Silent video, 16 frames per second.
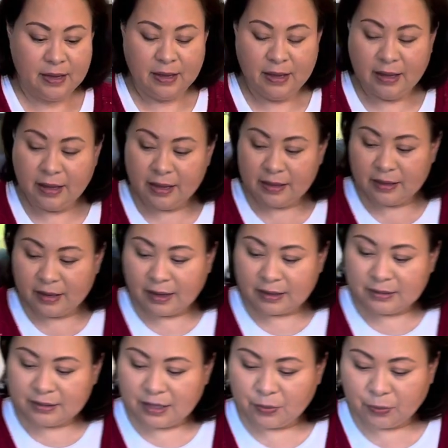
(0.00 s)
And the next
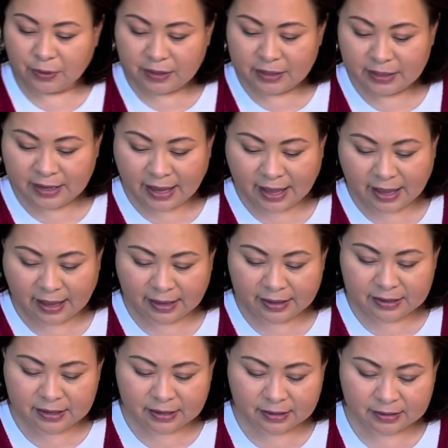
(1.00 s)
thing we're going to add,
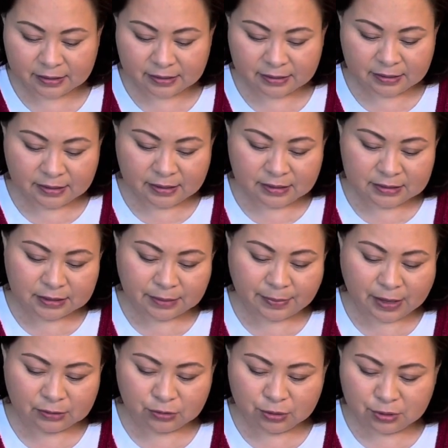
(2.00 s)
it's
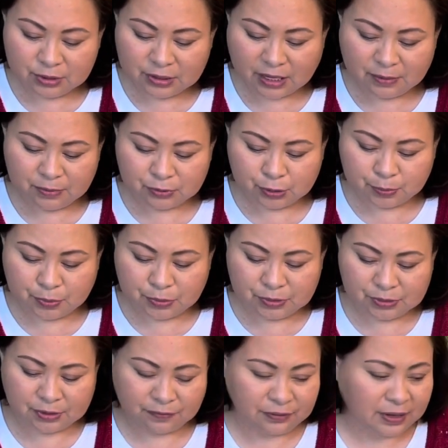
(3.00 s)
about 2 tablespoons
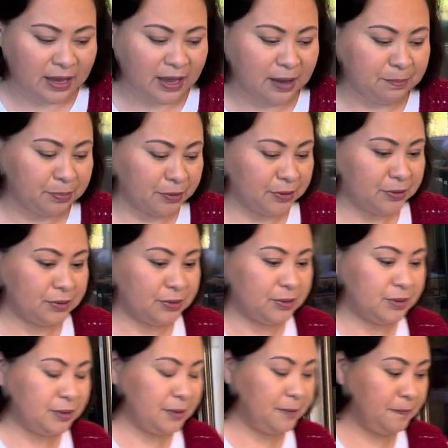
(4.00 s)
of capers.
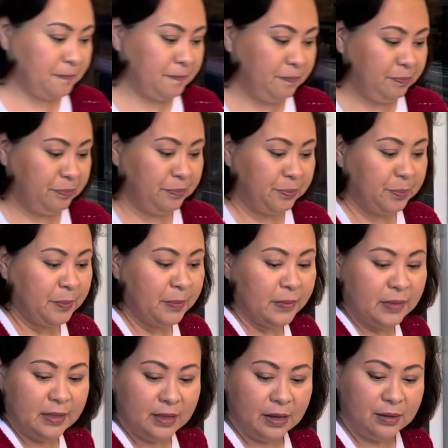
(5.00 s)

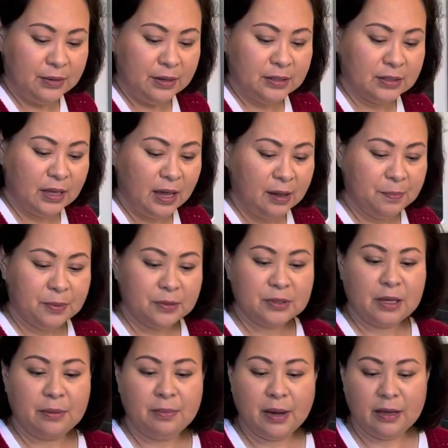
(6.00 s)
Now these capers, I
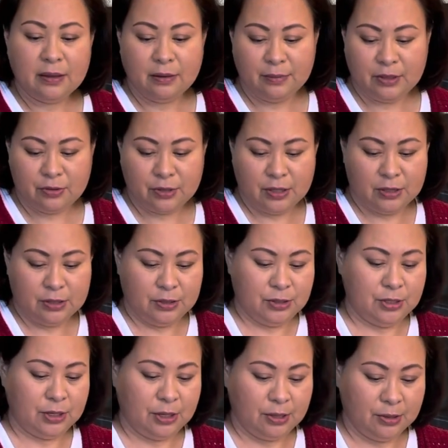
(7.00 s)
buy them at Trader
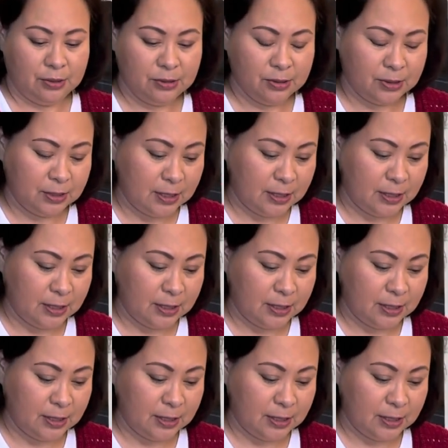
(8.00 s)
Joe's.